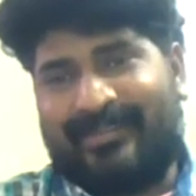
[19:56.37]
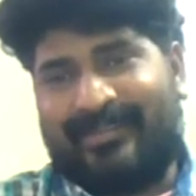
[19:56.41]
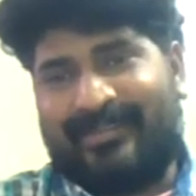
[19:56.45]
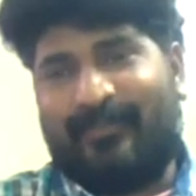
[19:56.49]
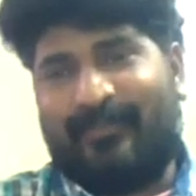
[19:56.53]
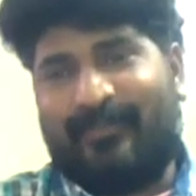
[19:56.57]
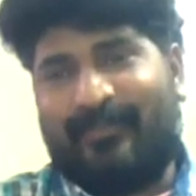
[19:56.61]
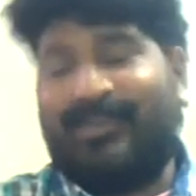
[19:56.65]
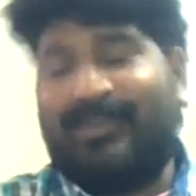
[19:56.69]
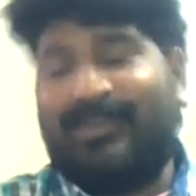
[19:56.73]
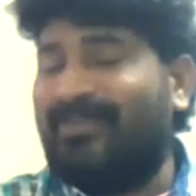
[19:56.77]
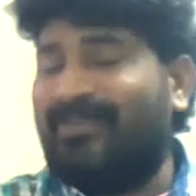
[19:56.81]

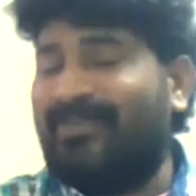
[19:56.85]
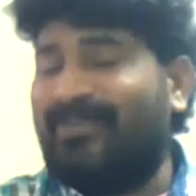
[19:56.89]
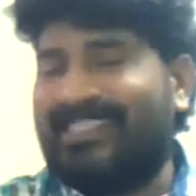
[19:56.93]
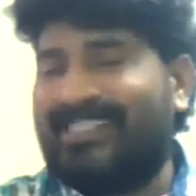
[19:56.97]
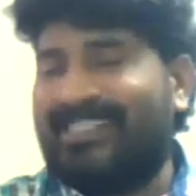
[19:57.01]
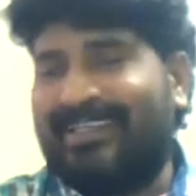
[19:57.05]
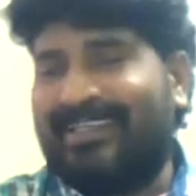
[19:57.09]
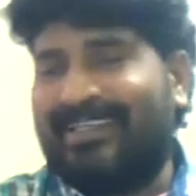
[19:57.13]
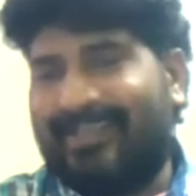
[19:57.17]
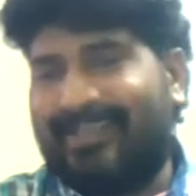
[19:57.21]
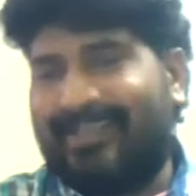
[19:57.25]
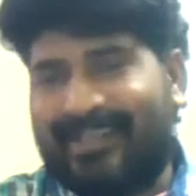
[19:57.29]
P.V.
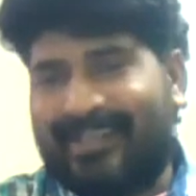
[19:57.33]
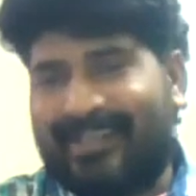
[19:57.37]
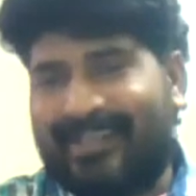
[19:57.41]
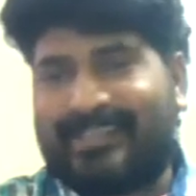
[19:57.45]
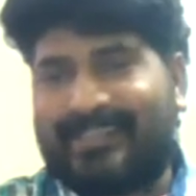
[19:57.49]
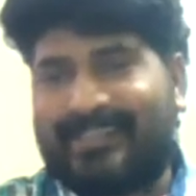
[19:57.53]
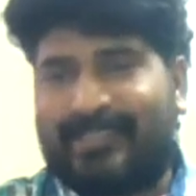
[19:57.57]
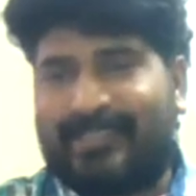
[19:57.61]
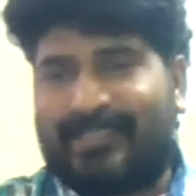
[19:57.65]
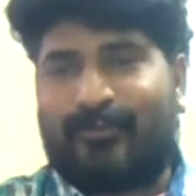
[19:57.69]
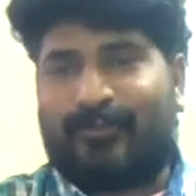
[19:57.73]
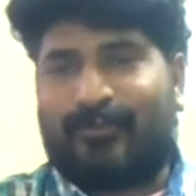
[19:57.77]
Shelley has
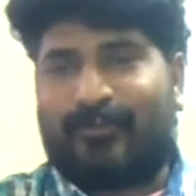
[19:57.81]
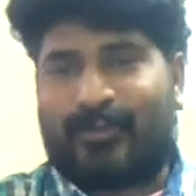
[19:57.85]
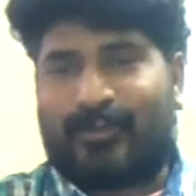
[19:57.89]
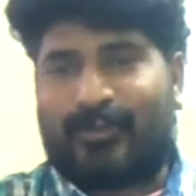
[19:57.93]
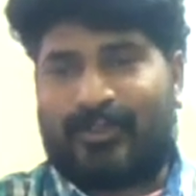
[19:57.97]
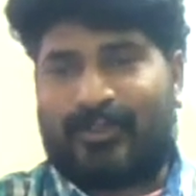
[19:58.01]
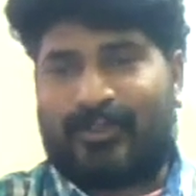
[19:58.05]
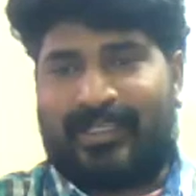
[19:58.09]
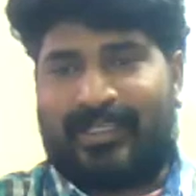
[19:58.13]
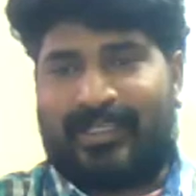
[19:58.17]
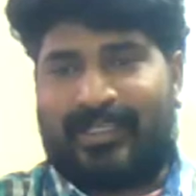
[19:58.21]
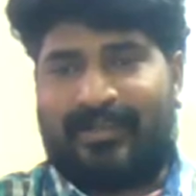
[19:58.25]
his own
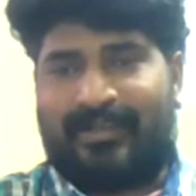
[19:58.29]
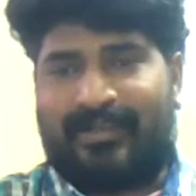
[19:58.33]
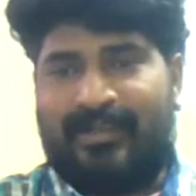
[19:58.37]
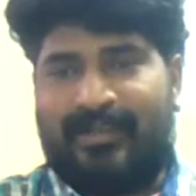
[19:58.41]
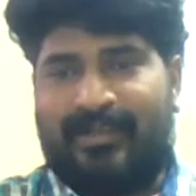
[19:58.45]
style.